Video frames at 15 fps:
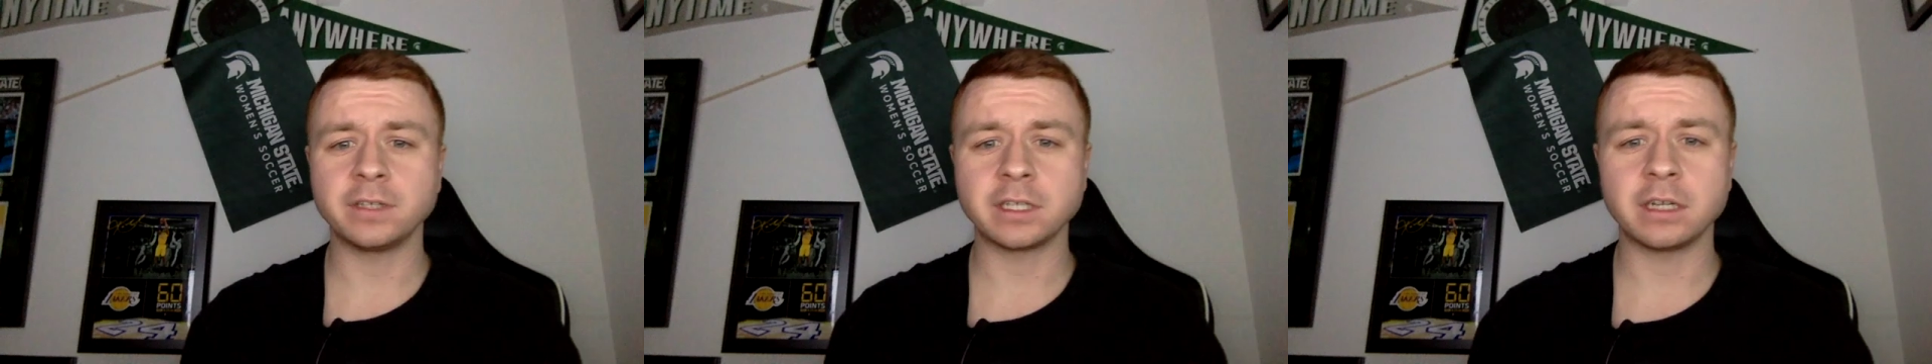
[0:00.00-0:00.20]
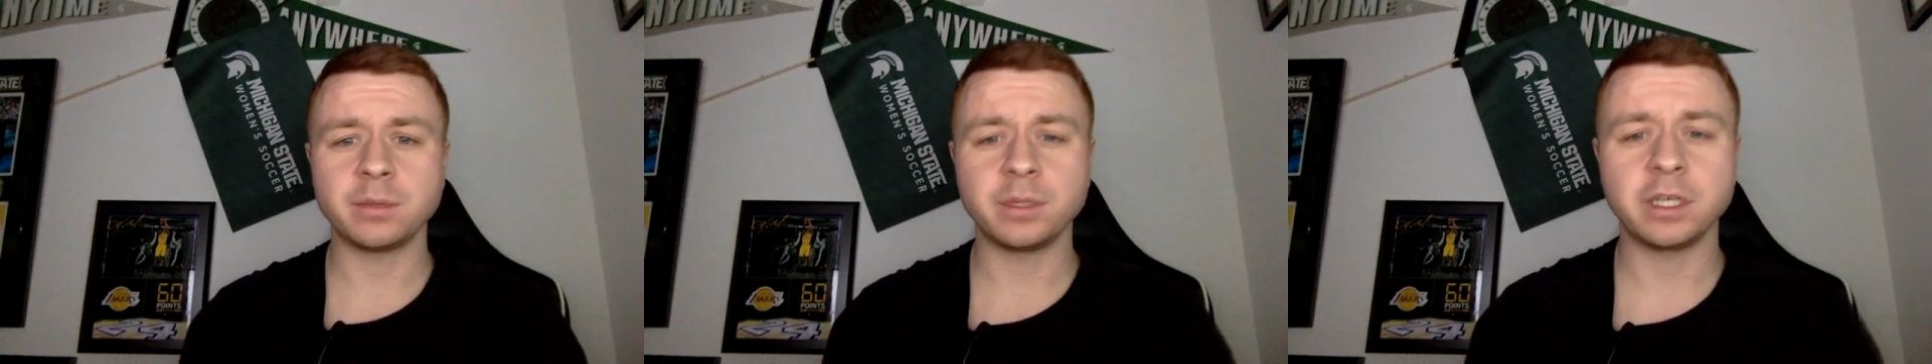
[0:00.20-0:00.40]

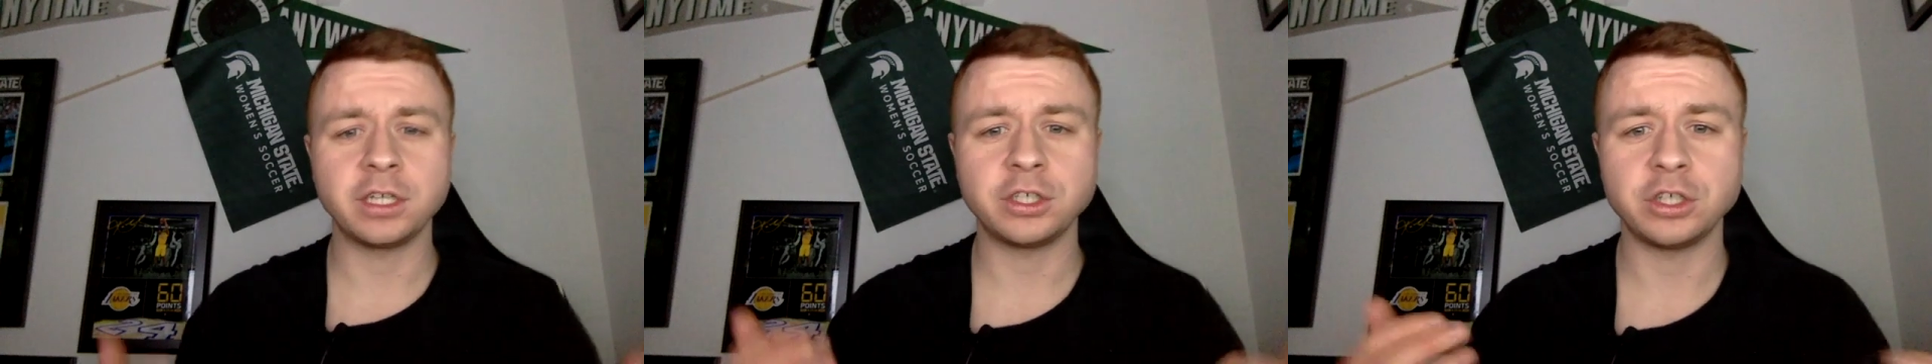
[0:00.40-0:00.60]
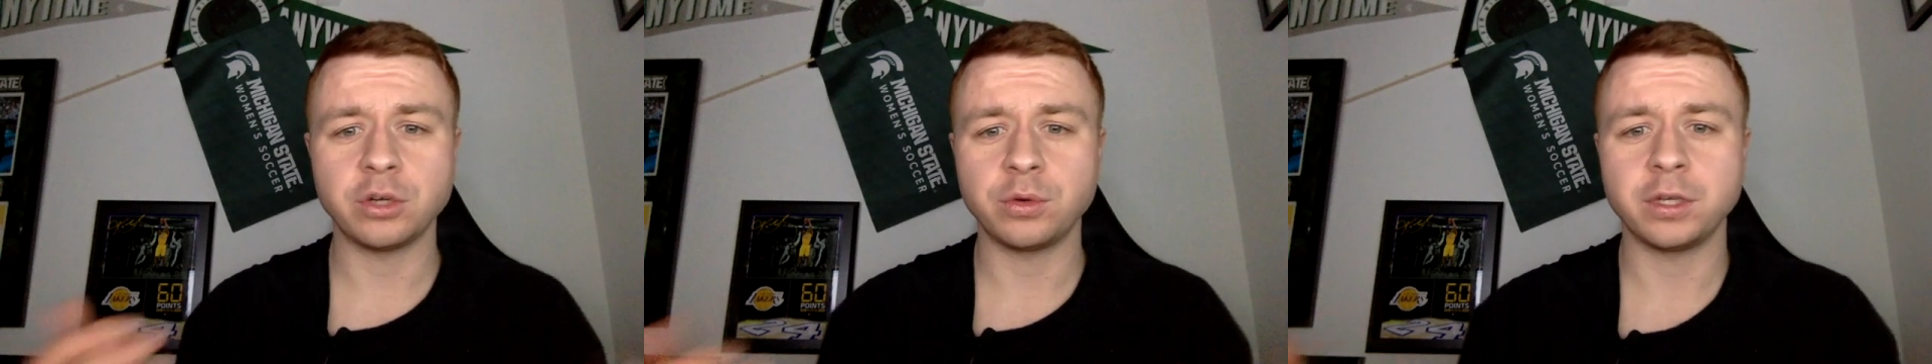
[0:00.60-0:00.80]
is going to be
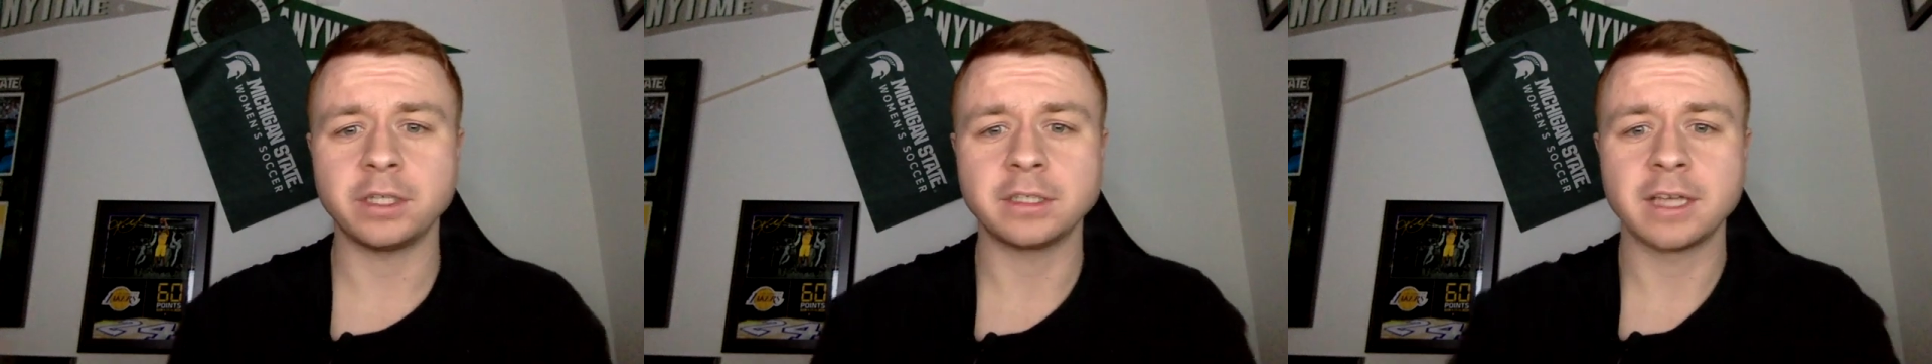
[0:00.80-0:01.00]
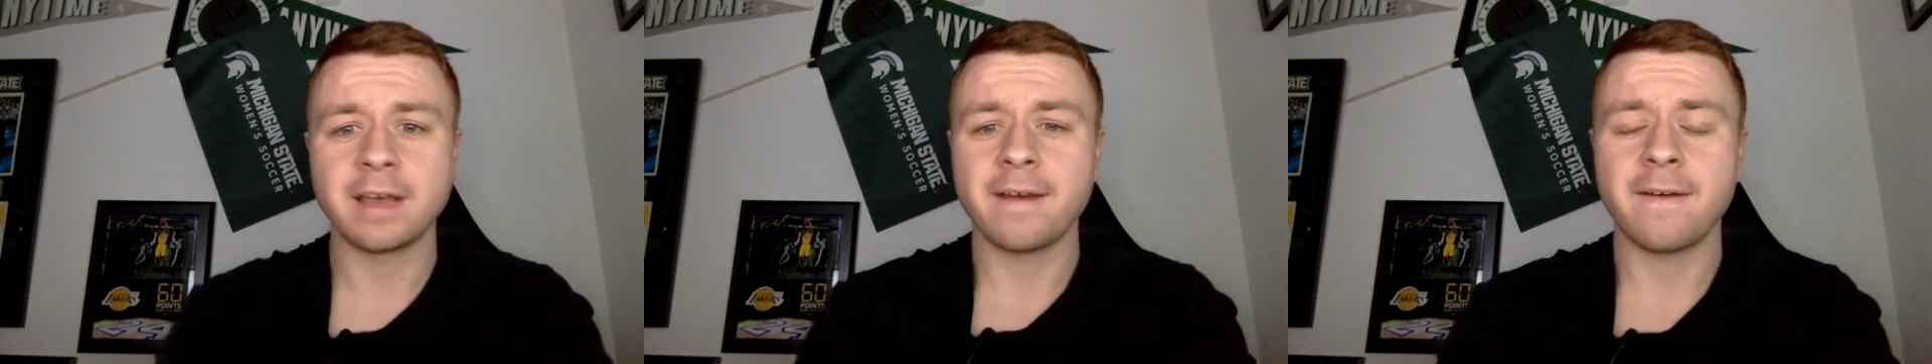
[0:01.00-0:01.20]
in
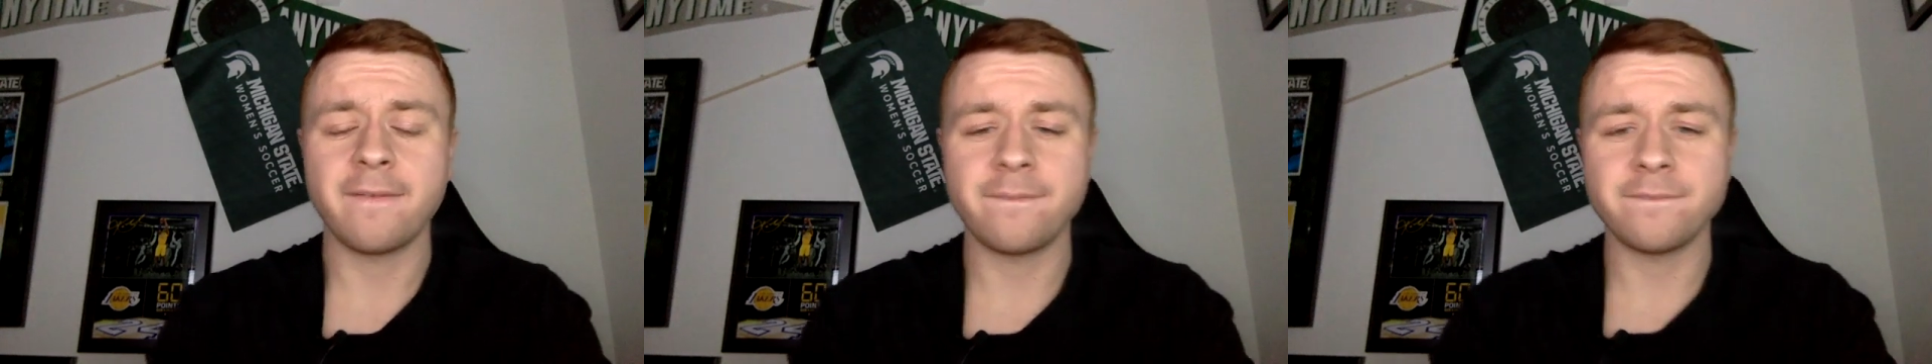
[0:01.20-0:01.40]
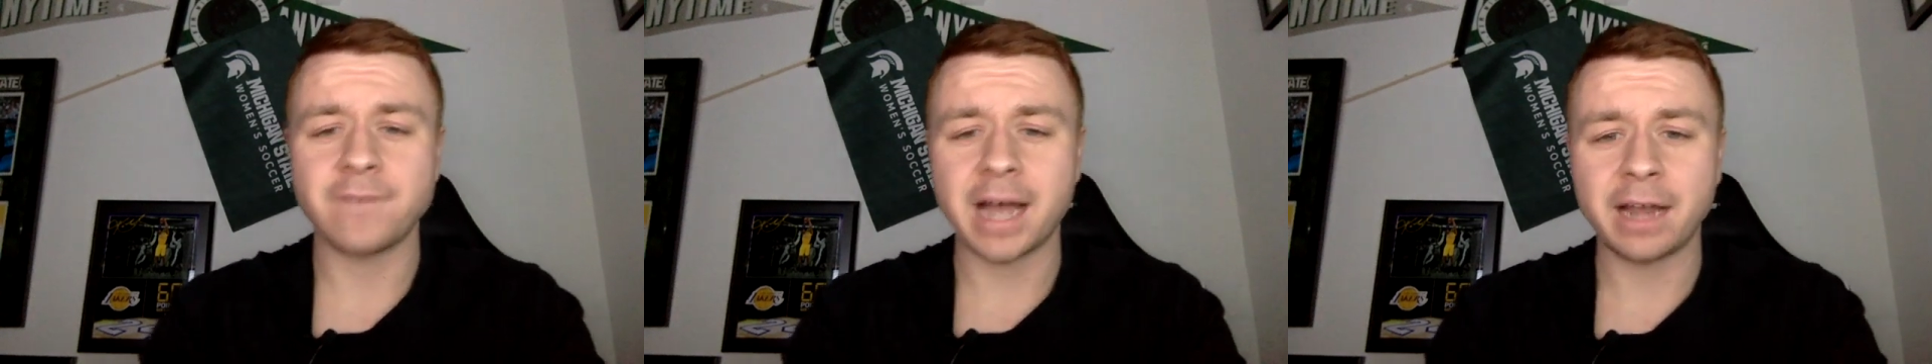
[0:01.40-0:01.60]
Joey's
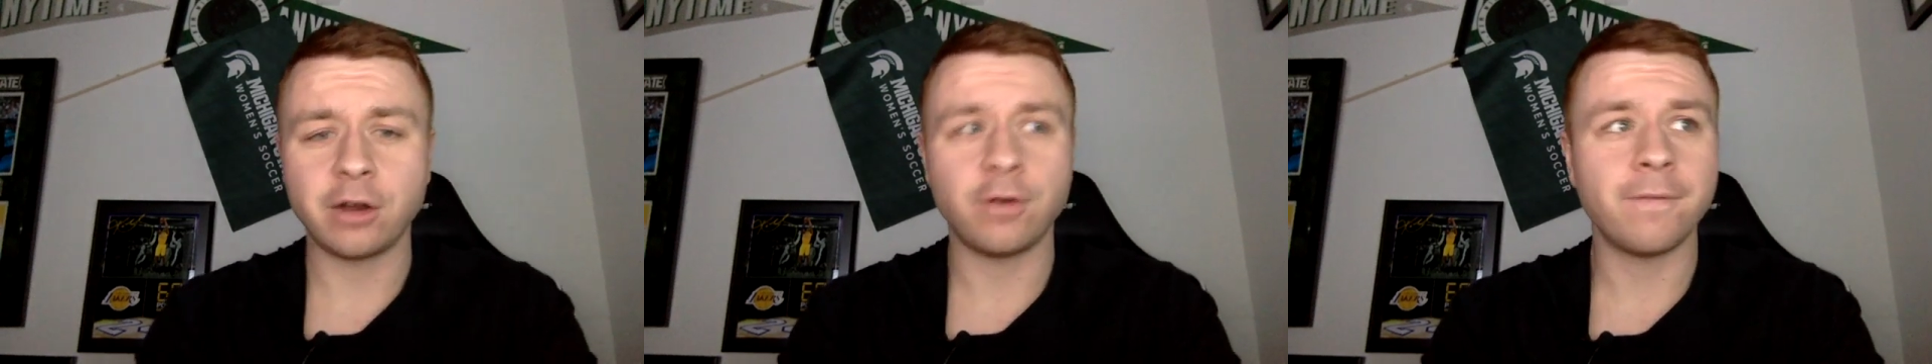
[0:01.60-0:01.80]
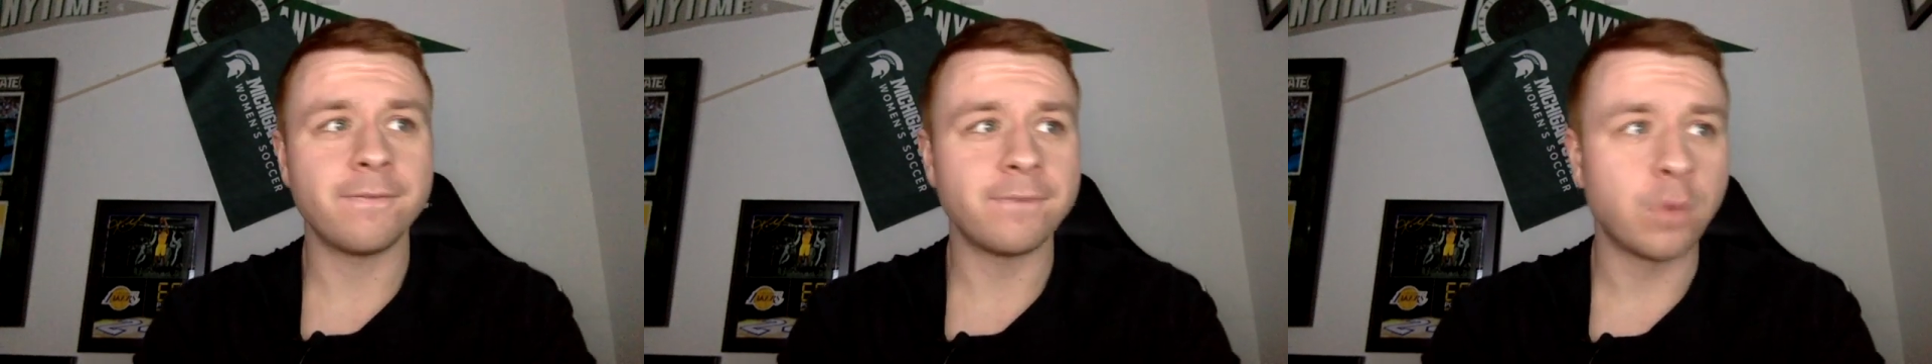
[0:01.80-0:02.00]

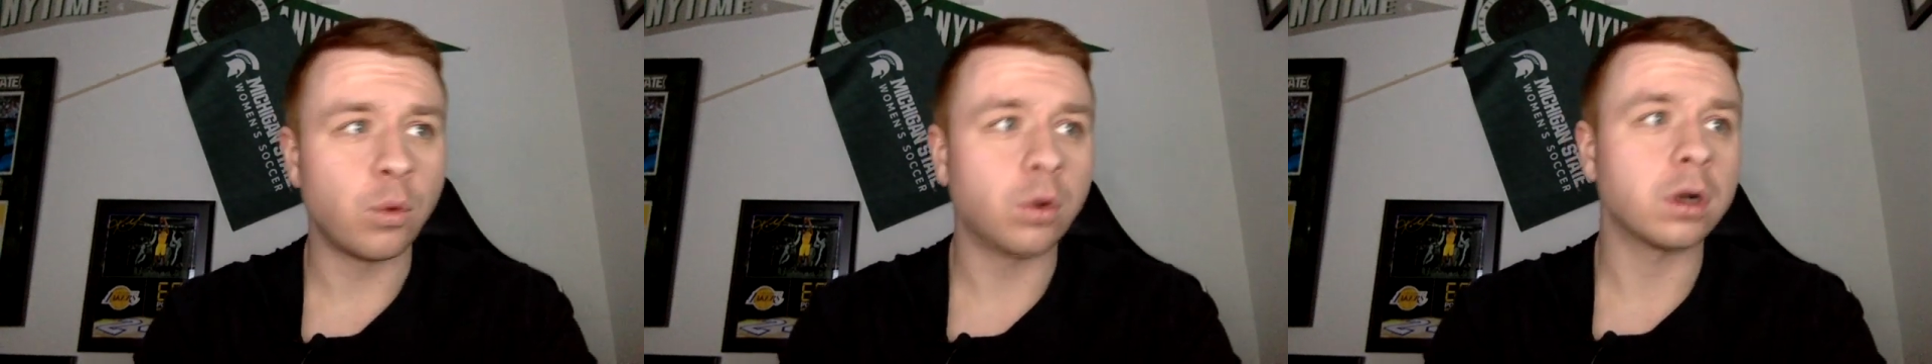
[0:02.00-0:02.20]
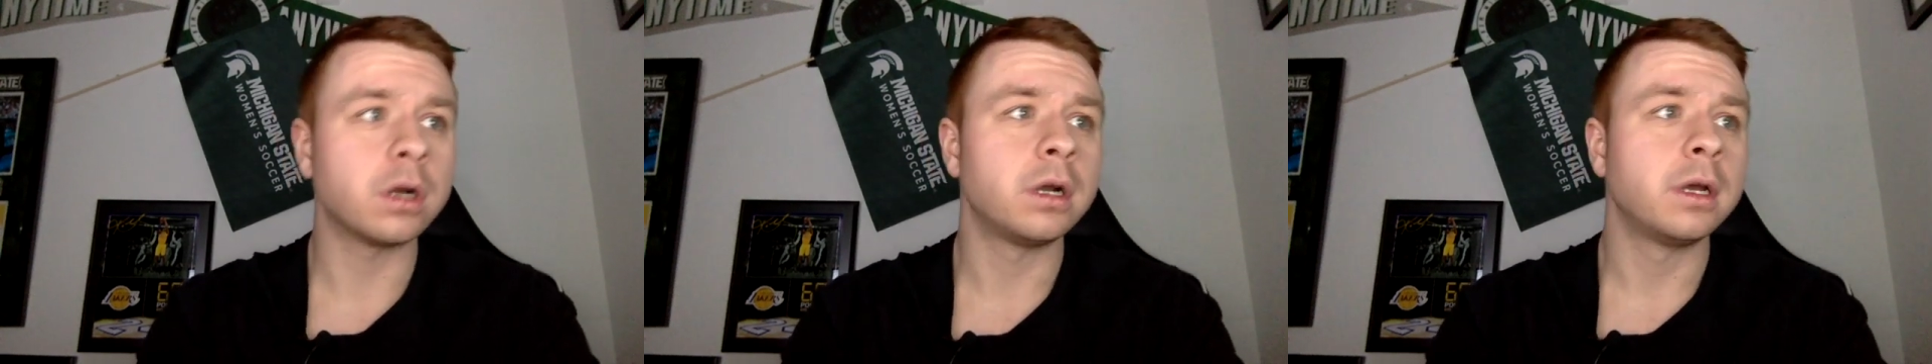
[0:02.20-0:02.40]
final
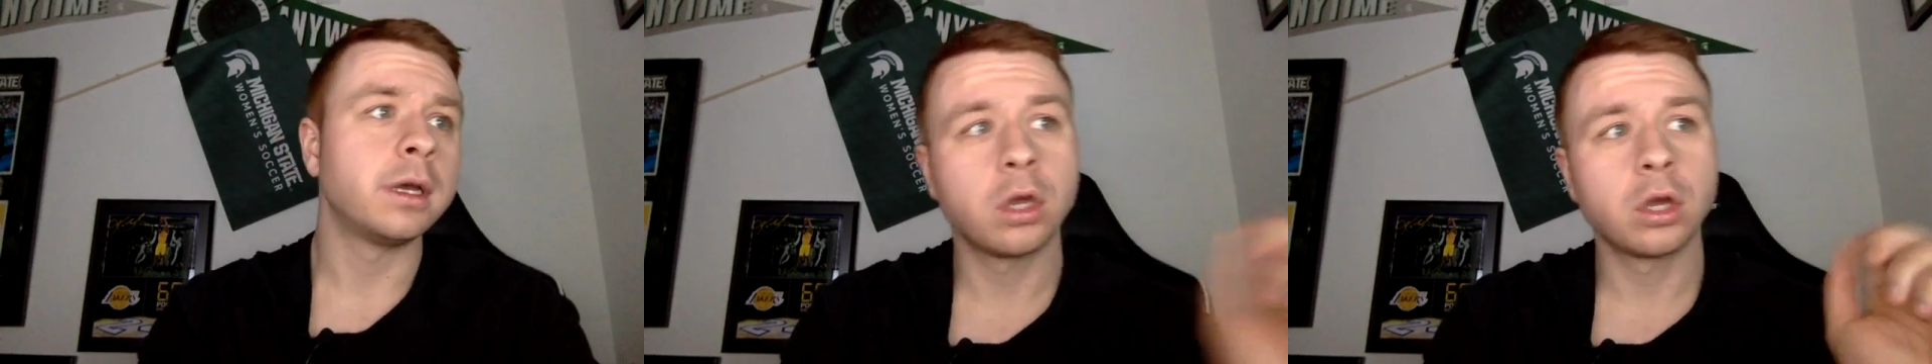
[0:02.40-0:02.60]
four: